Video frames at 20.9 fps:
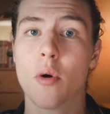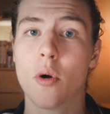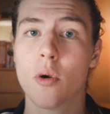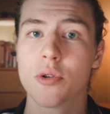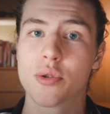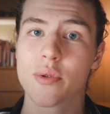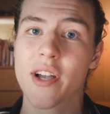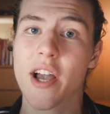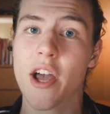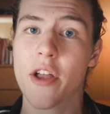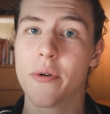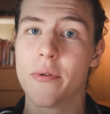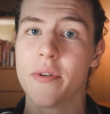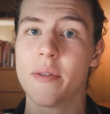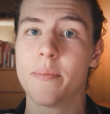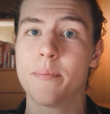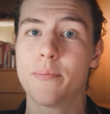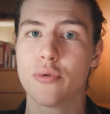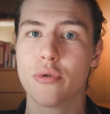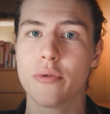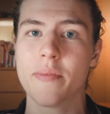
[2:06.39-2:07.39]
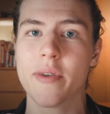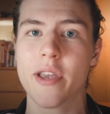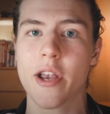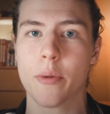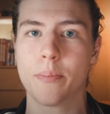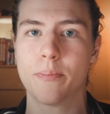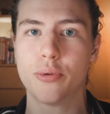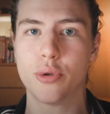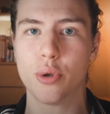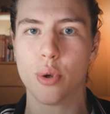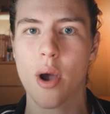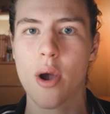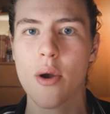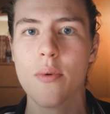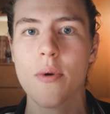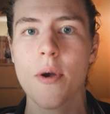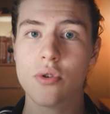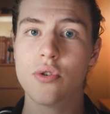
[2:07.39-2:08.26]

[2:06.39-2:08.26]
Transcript: all together in Premiere Pro,